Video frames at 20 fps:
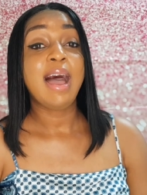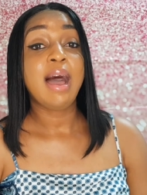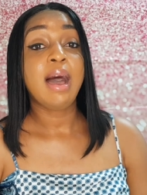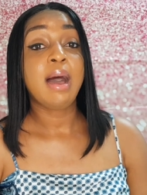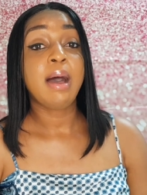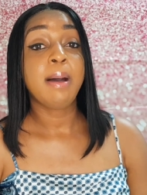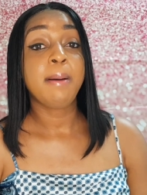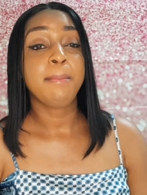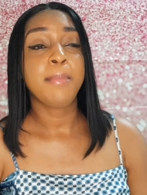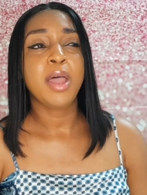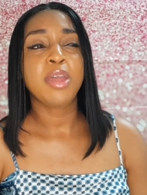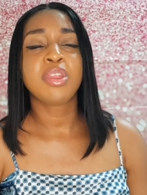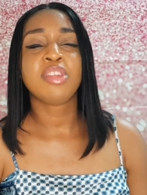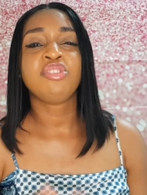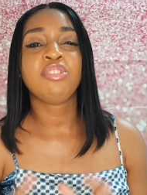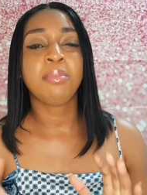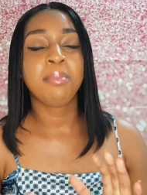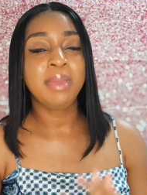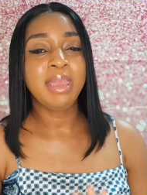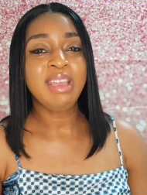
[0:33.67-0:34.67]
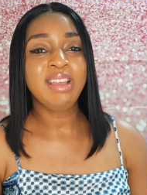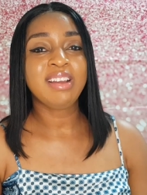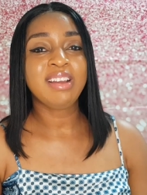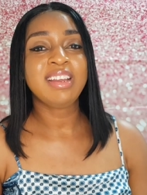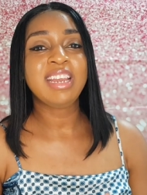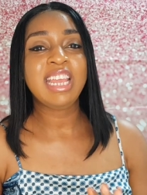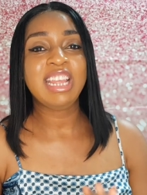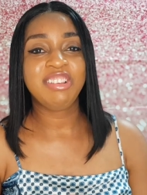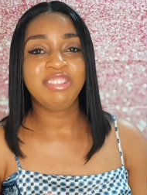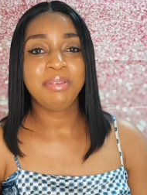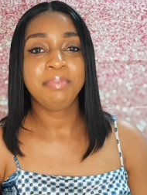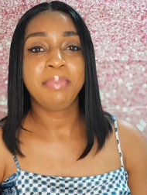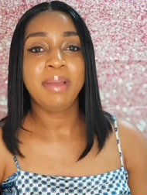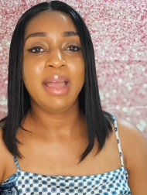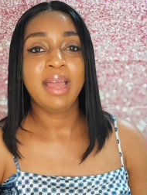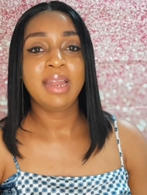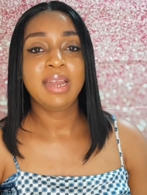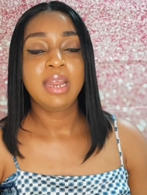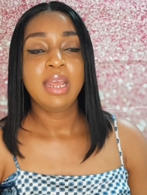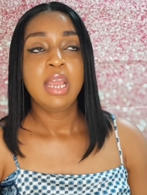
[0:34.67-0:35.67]
um, as a Jamaican in
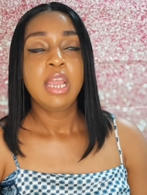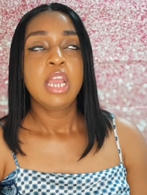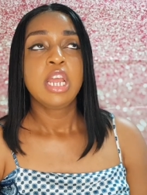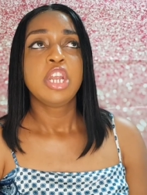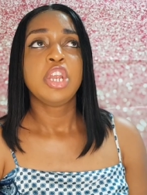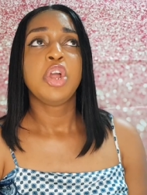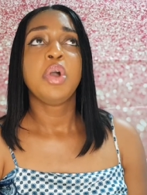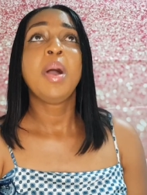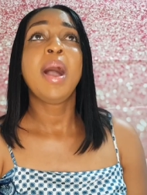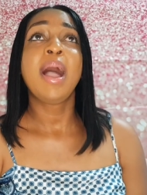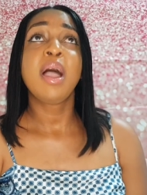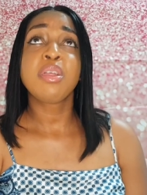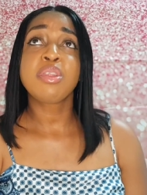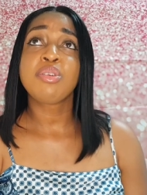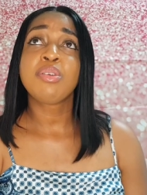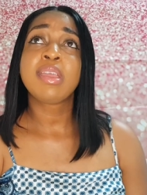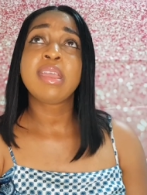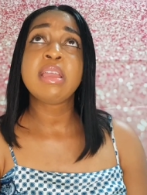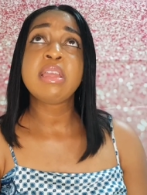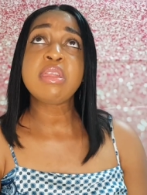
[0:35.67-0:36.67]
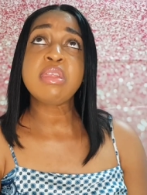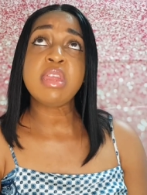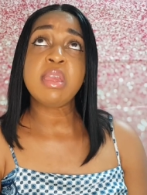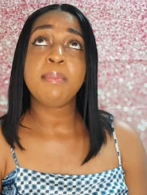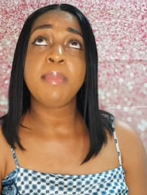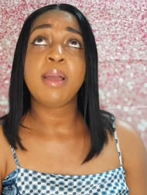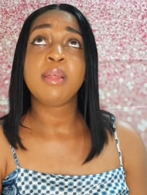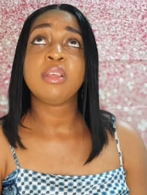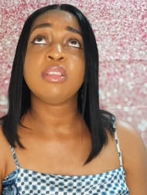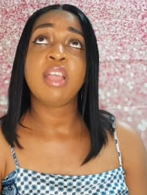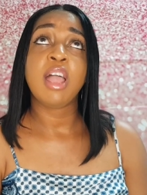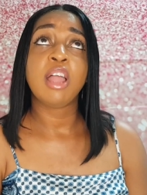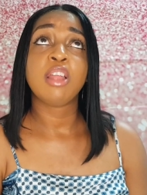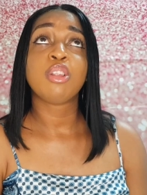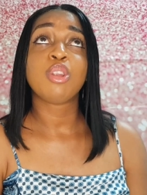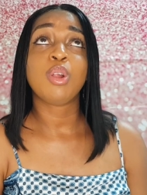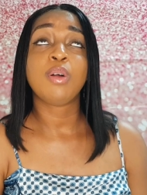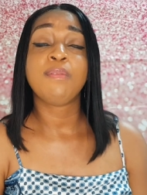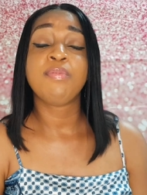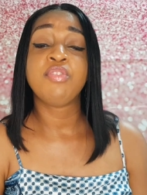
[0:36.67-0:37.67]
Japan now as you can see by the
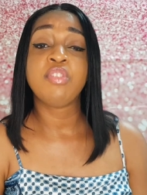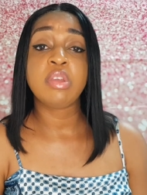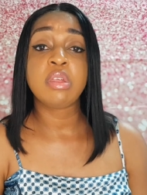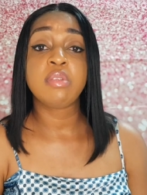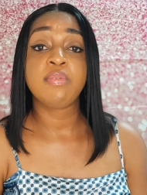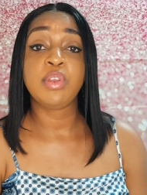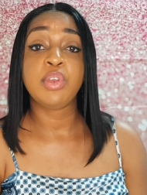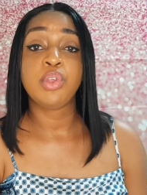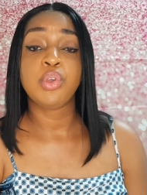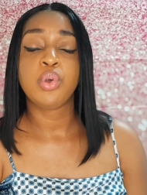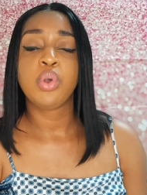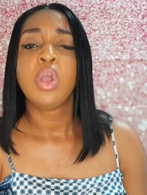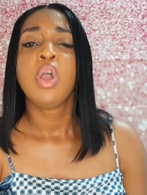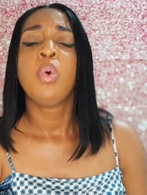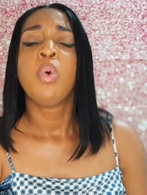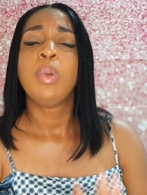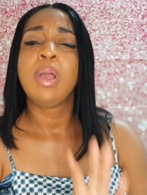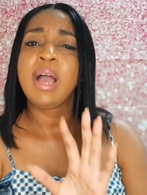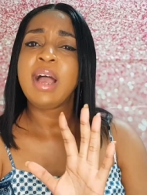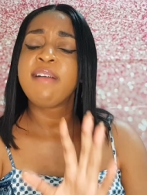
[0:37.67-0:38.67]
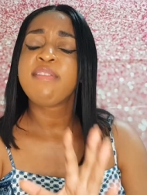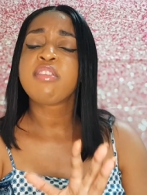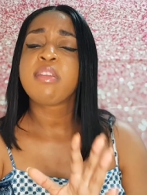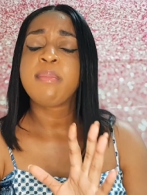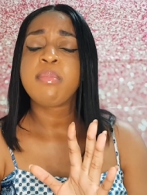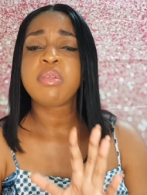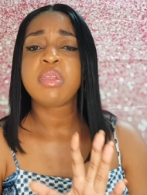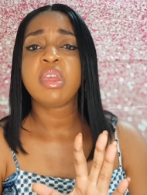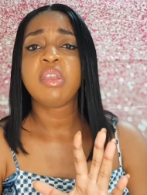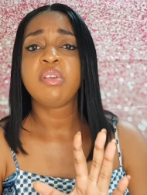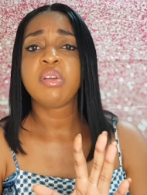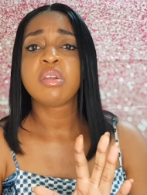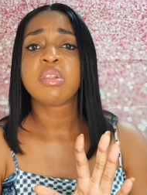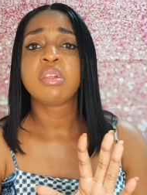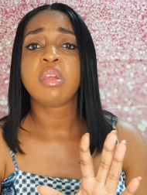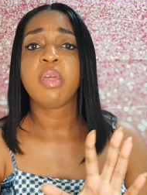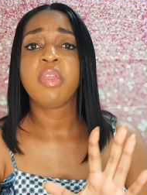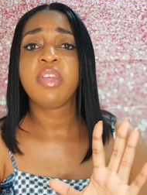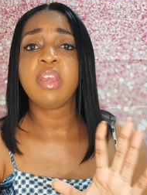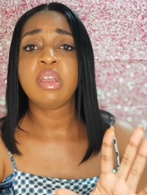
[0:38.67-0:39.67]
title of this video we have some serious
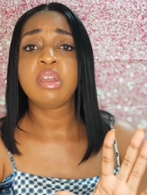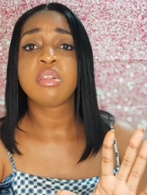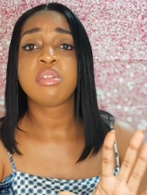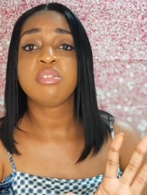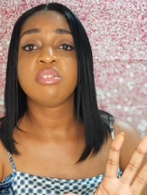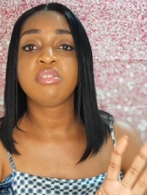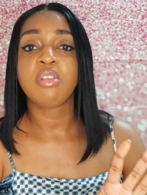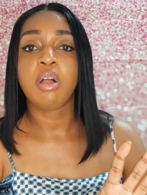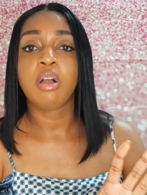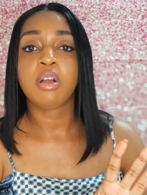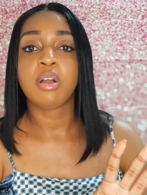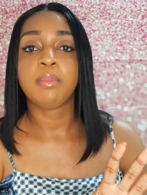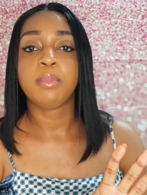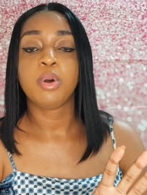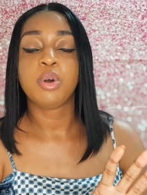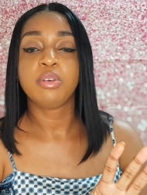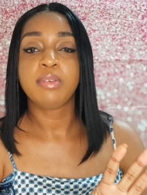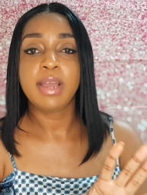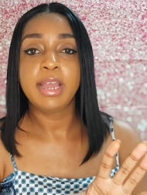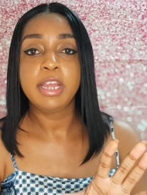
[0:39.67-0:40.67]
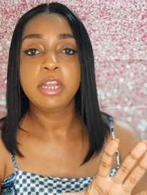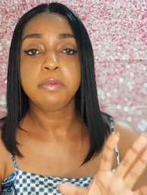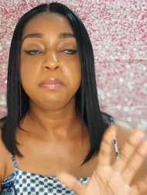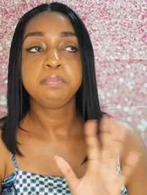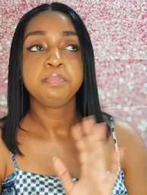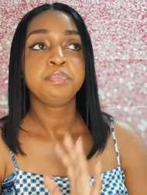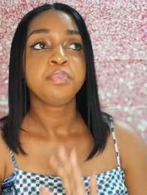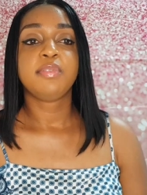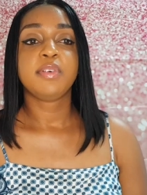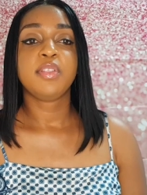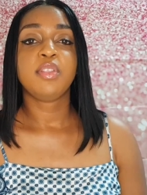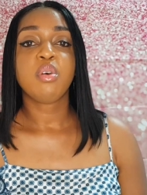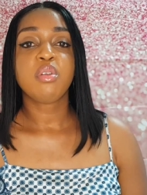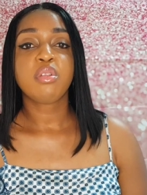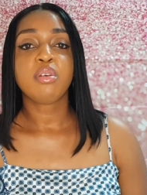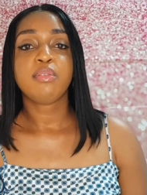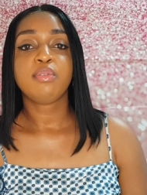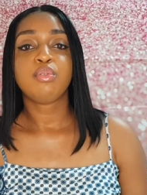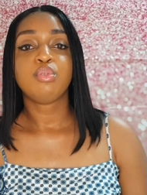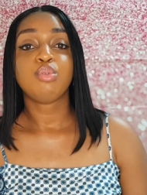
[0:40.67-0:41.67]
things to talk about right for those
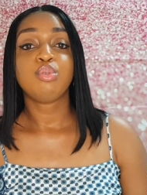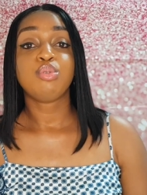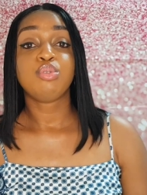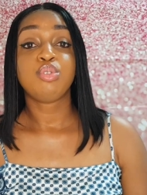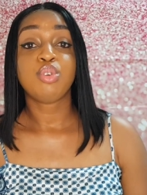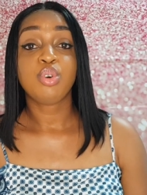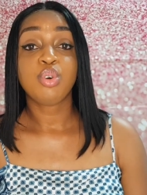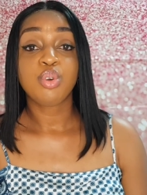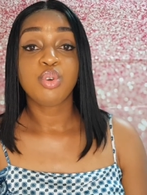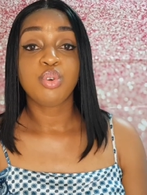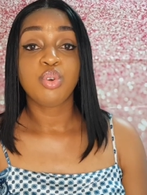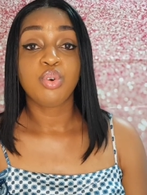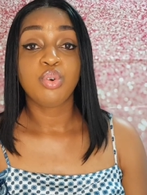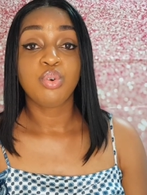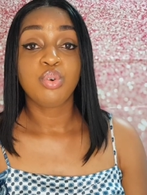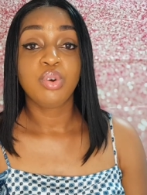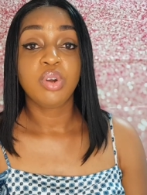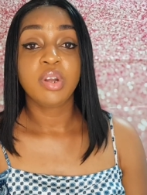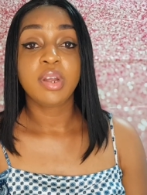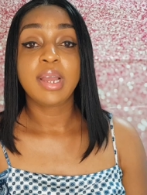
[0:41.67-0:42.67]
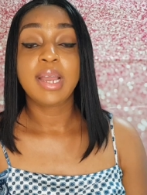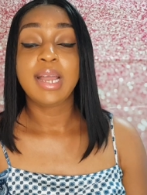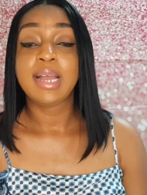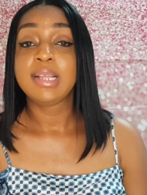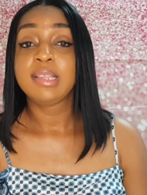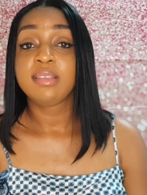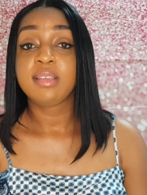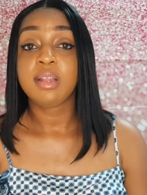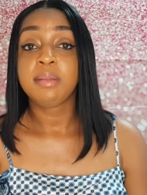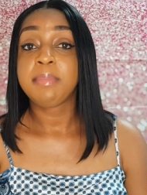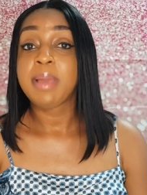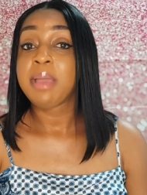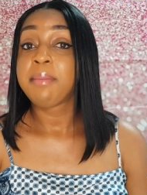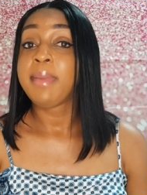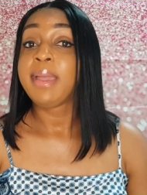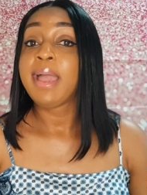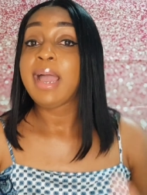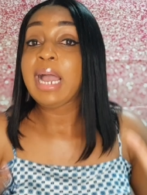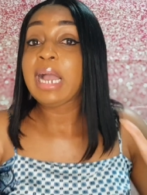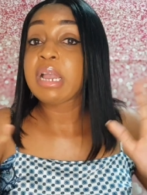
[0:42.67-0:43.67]
of who don't know or can't tell by
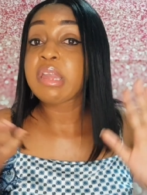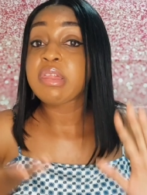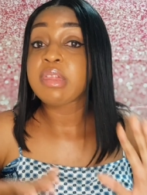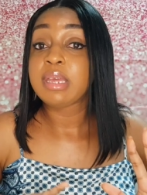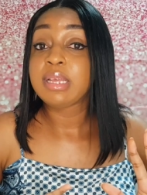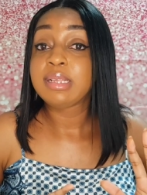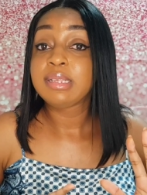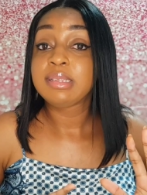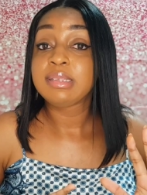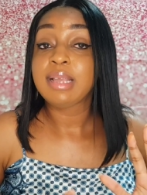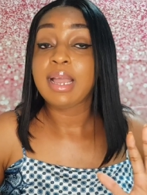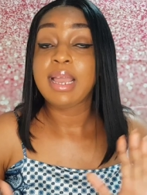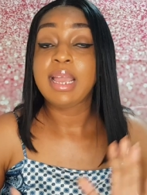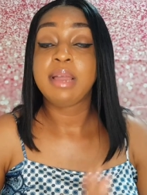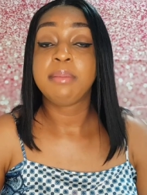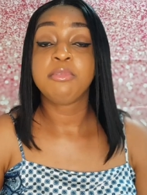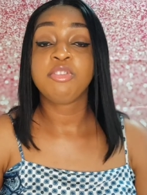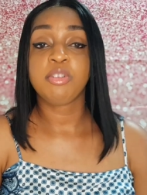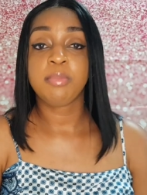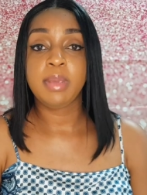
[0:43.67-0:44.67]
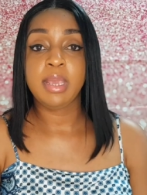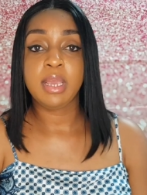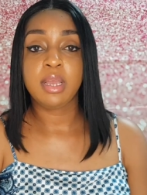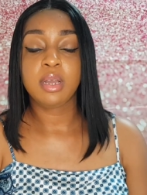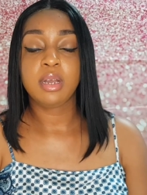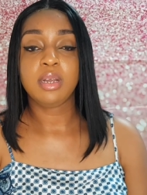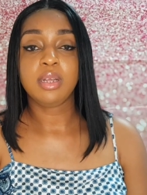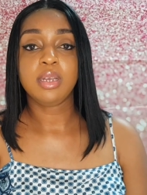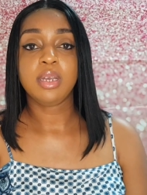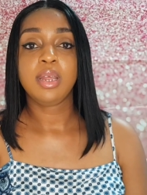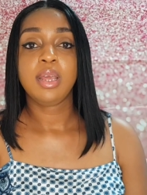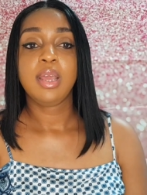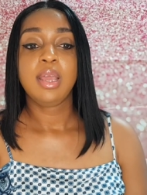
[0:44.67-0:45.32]
my accent I am Jamaican